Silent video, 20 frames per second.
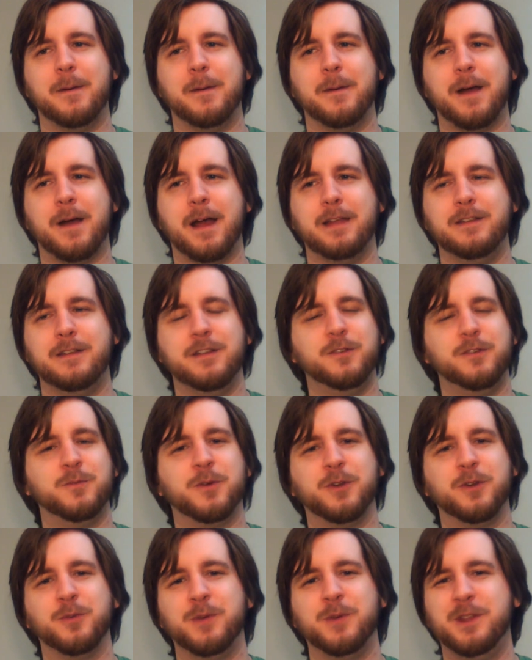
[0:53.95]
I didn't
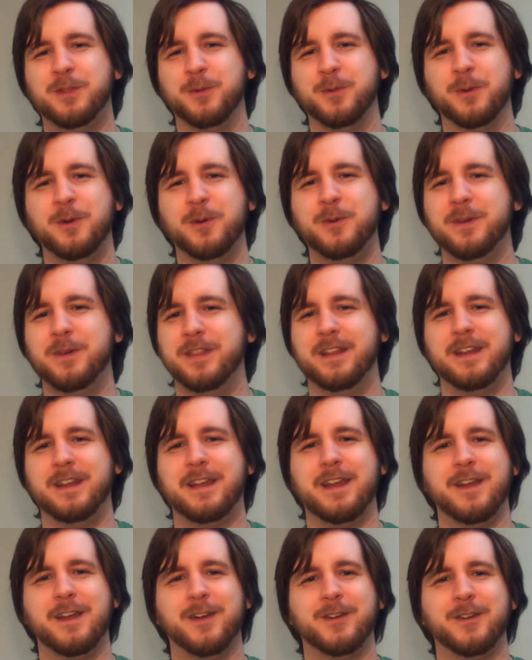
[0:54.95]
want to read through and then a
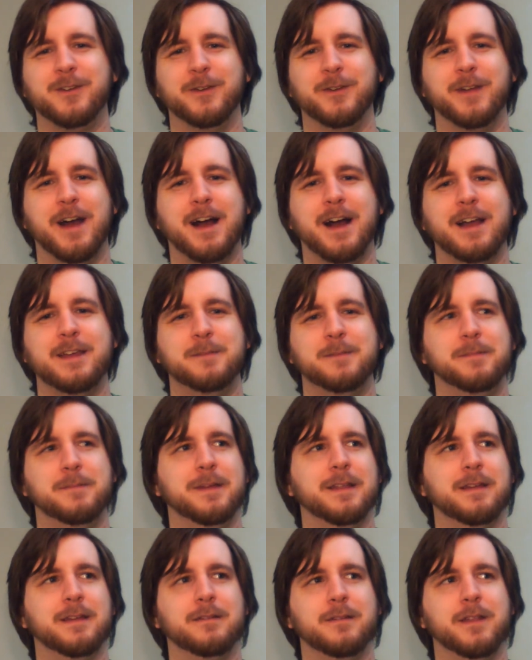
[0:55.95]
character die and
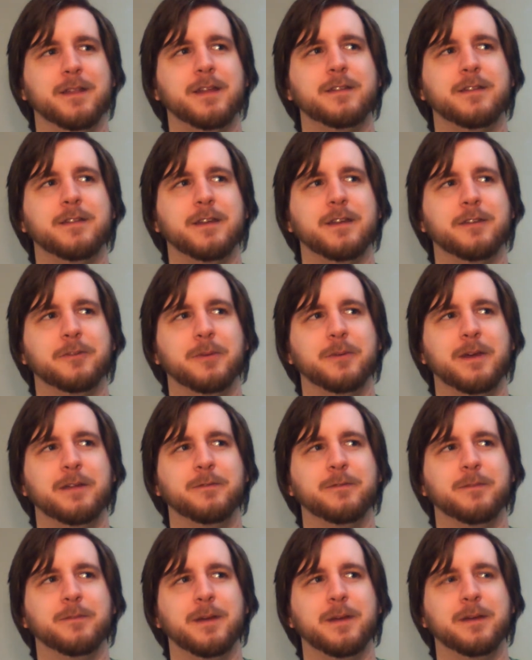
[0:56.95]
be like, well, that takes
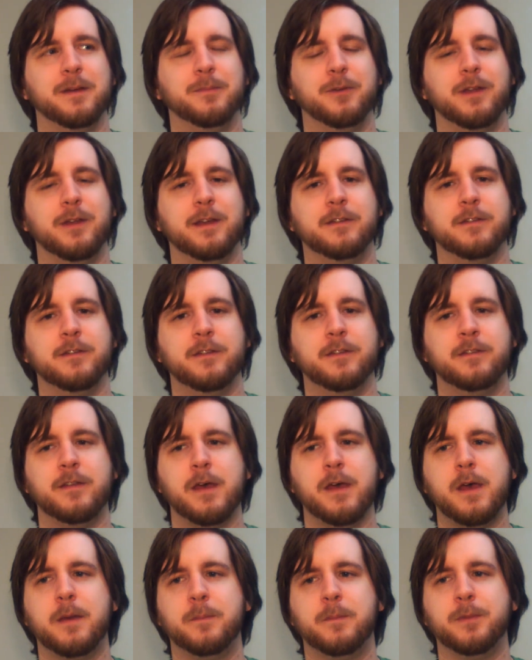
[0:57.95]
away from my predictions.
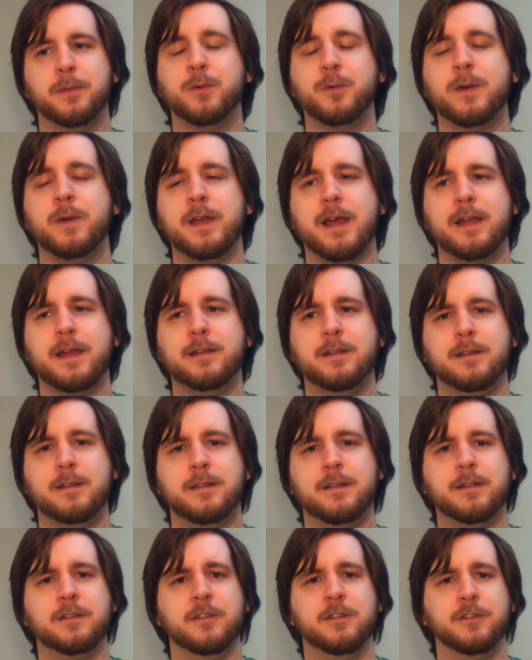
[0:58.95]
But the way I
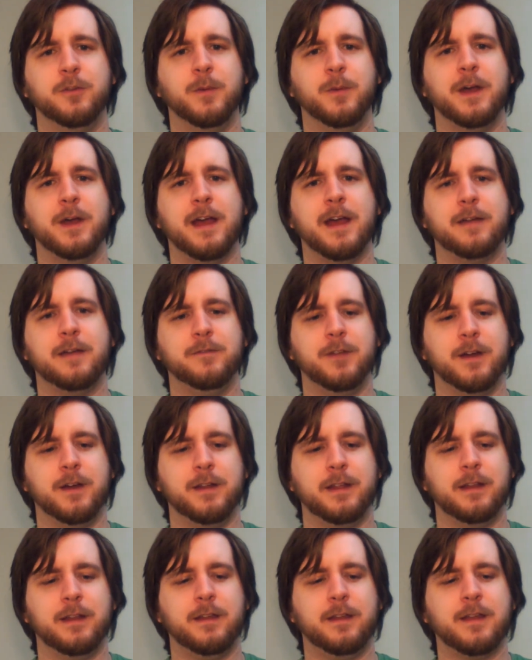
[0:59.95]
did this is the way I've
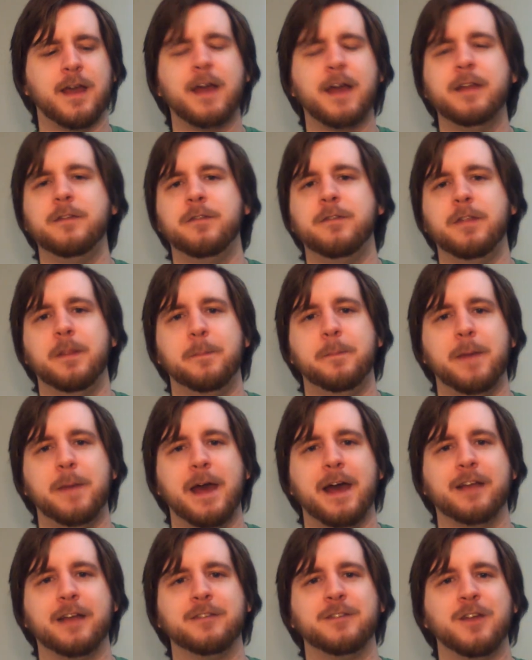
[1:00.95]
done it kind of in the
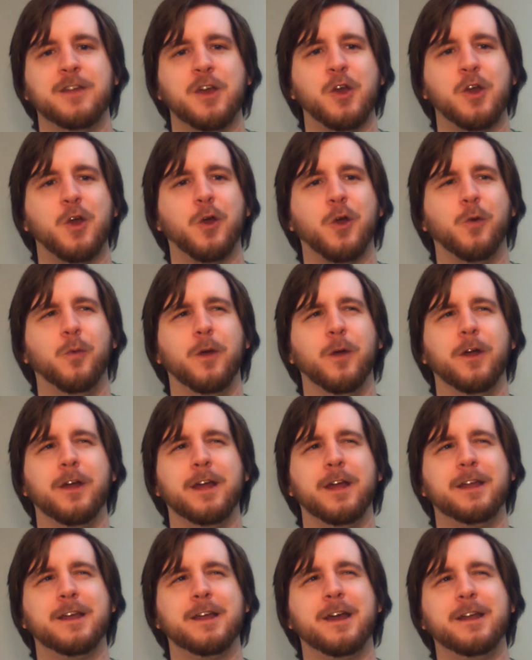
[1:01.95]
past, where
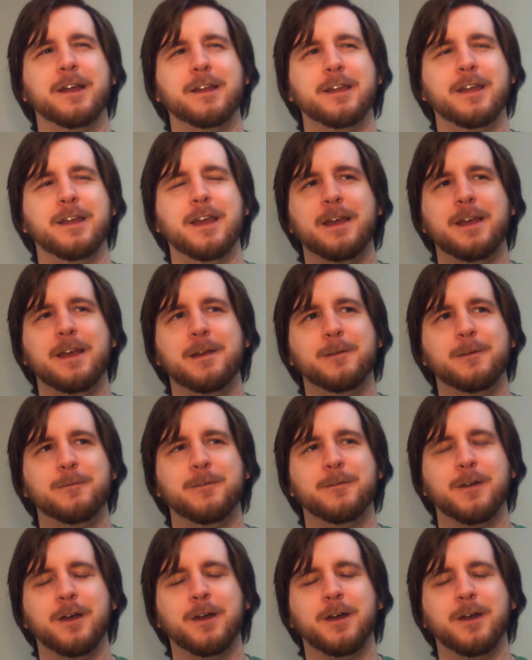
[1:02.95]
I kind of gave